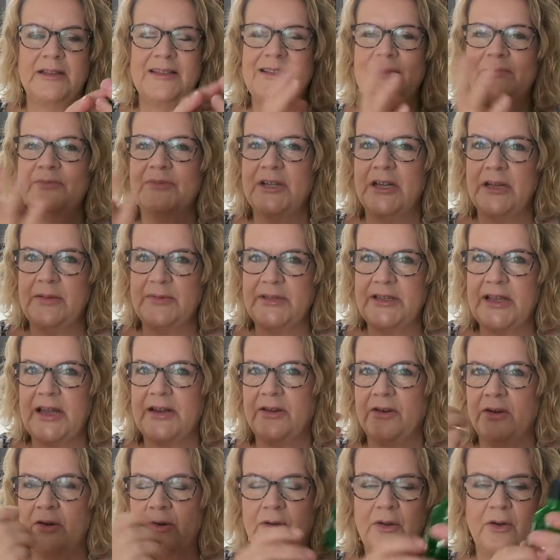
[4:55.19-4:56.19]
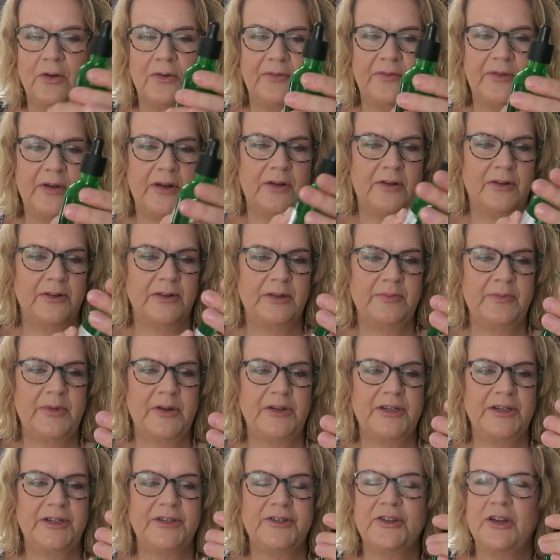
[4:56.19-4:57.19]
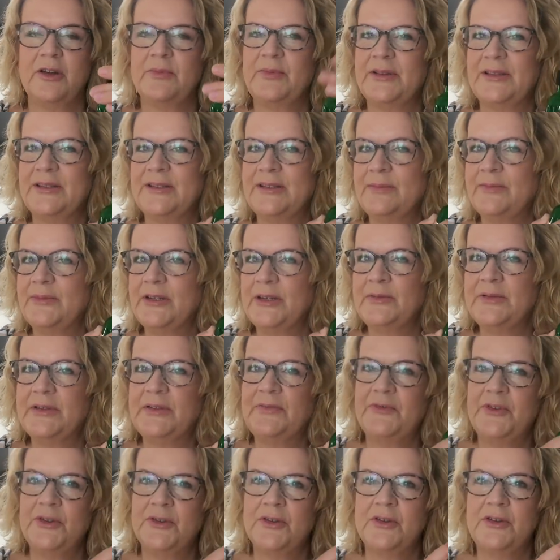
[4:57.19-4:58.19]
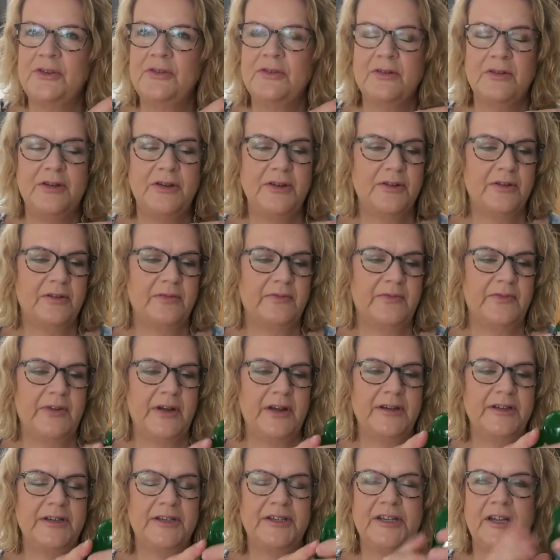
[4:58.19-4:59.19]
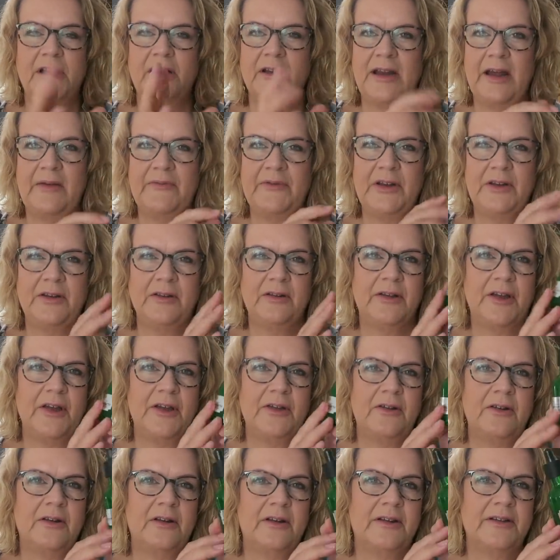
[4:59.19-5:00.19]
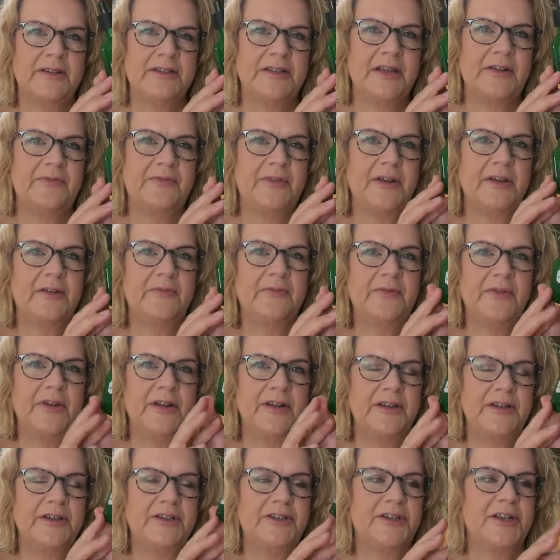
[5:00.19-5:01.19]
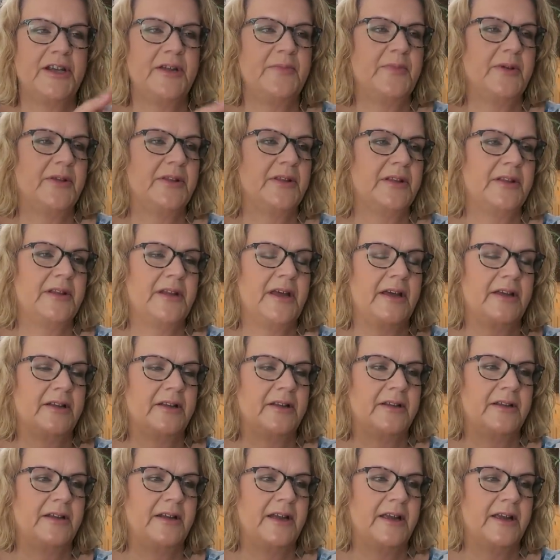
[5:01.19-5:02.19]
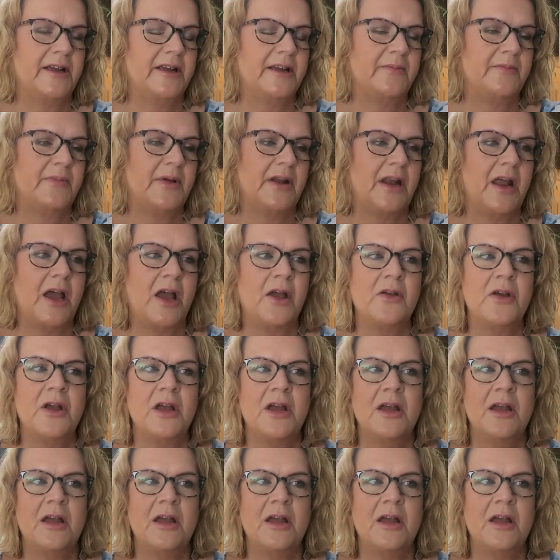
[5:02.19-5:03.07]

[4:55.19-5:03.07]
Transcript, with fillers: sometimes get it on offer on the body shop and sometimes if you google you can find it cheap i'll have a little google and i'll see if i can find it cheaper than that and link it below